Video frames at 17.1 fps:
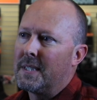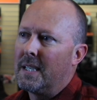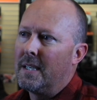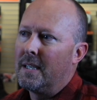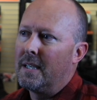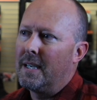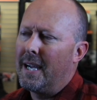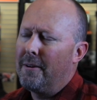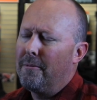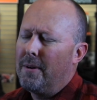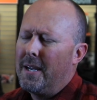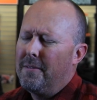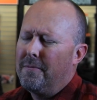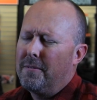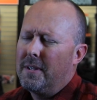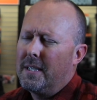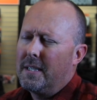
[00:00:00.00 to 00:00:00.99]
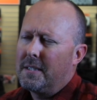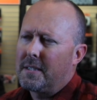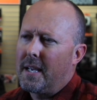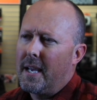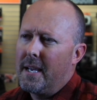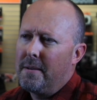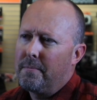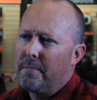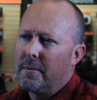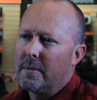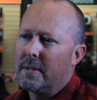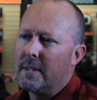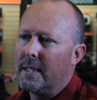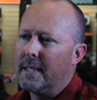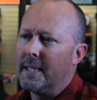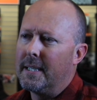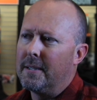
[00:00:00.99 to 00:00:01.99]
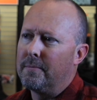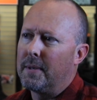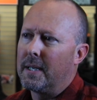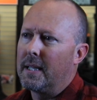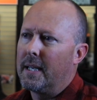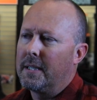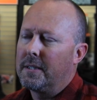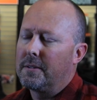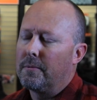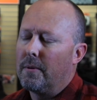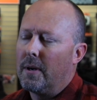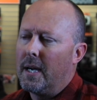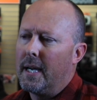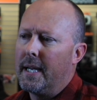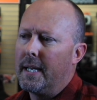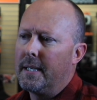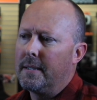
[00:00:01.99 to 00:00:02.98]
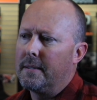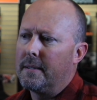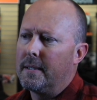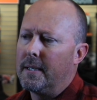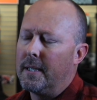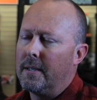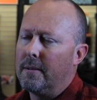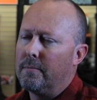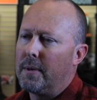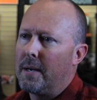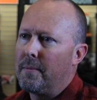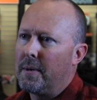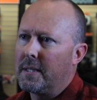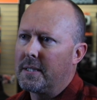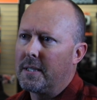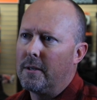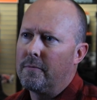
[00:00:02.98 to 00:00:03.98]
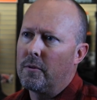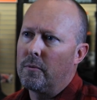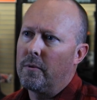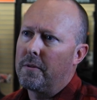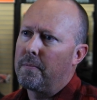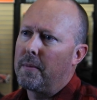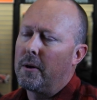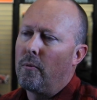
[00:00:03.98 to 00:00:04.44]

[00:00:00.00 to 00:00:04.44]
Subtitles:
I ride for the escape. I like to ride by myself or with